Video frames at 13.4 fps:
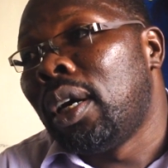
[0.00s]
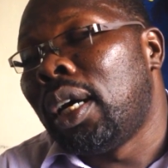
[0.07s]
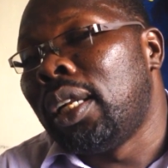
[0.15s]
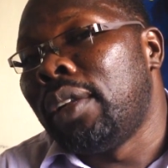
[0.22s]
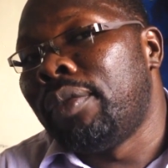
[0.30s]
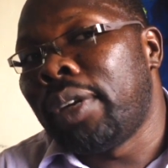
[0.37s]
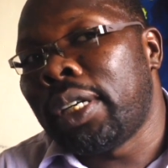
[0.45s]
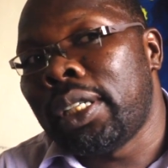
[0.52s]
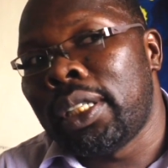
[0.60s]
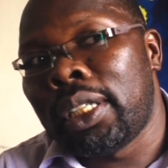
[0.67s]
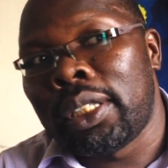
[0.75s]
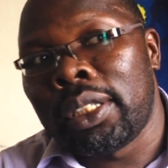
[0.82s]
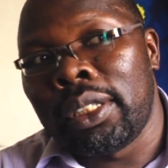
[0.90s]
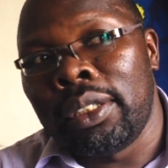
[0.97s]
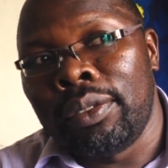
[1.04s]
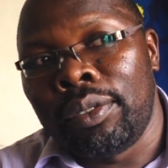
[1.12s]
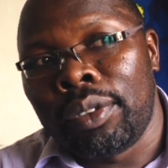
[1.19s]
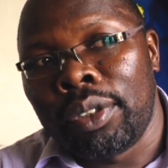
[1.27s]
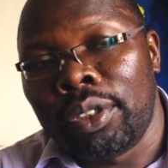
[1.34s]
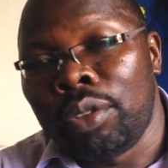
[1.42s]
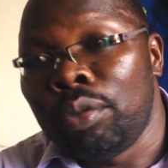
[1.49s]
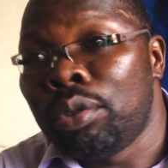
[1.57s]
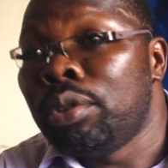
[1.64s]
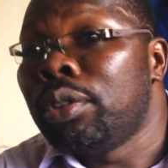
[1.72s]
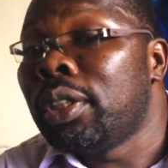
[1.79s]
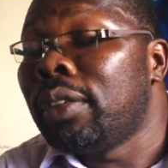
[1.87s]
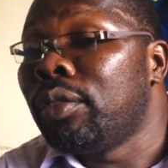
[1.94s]
And the fact that
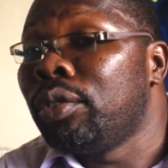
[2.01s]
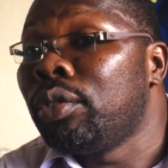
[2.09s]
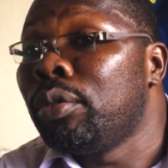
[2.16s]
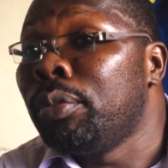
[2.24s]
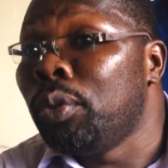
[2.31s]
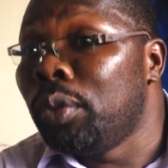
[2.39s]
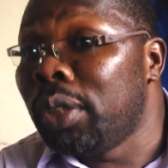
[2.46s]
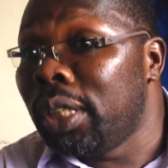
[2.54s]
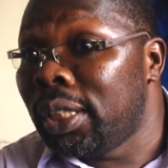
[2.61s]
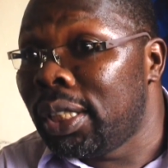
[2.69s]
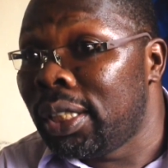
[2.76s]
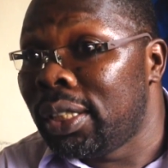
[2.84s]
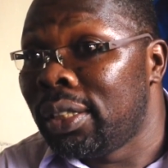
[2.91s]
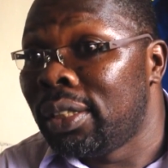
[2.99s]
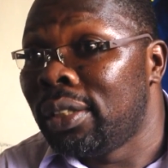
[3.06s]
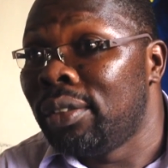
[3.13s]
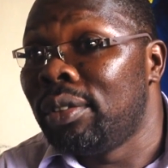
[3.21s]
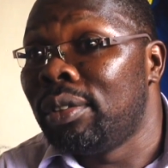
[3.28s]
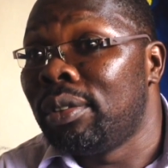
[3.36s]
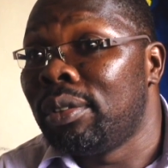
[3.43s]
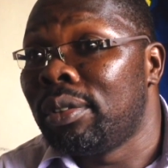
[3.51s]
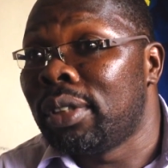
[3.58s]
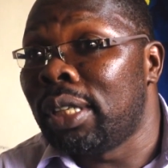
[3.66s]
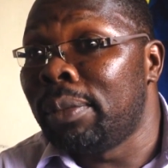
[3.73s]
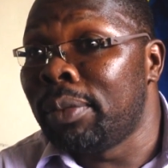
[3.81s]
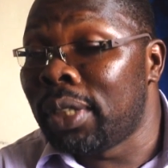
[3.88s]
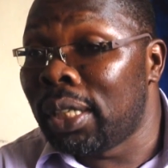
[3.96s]
institutions have also mutated, you know,
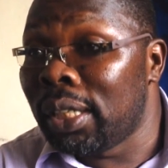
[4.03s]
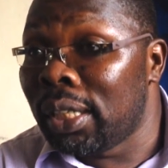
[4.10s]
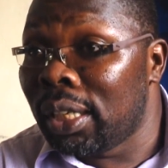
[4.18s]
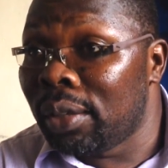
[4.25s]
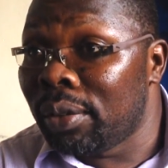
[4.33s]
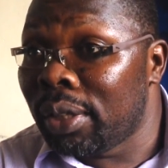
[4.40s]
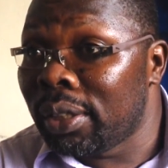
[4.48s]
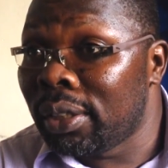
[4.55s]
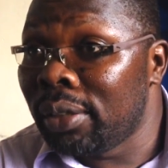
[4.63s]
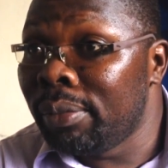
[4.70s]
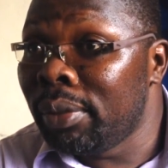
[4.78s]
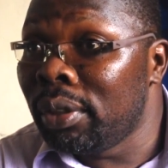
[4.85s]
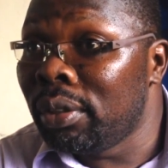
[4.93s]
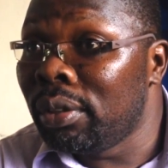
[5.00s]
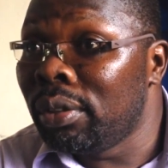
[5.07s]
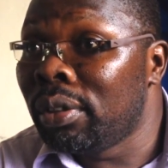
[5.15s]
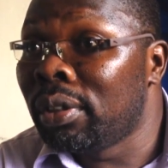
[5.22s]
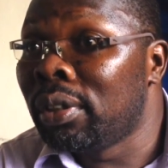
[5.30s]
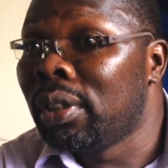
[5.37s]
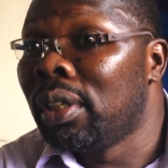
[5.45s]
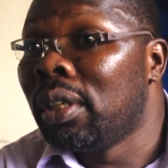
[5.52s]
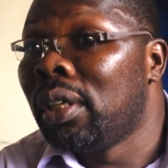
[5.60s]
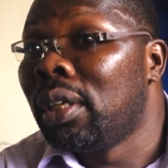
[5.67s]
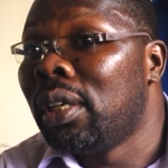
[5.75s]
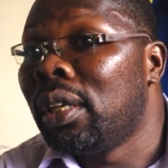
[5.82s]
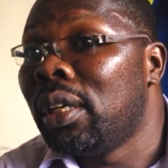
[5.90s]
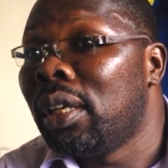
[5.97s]
some started out as CBOs
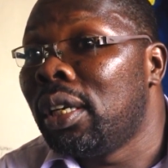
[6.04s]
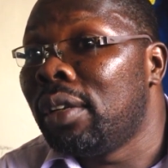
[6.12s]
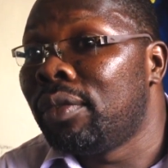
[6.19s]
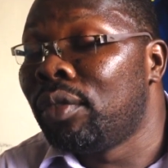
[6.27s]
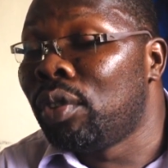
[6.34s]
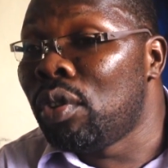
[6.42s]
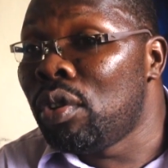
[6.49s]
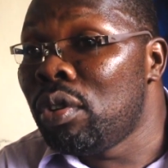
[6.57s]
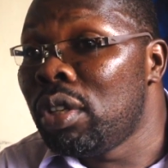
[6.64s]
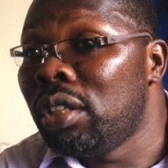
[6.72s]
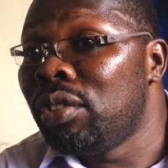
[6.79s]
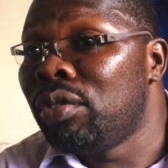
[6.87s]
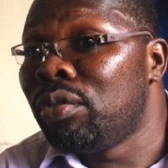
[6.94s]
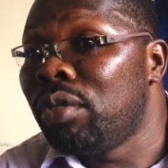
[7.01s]
and have grown into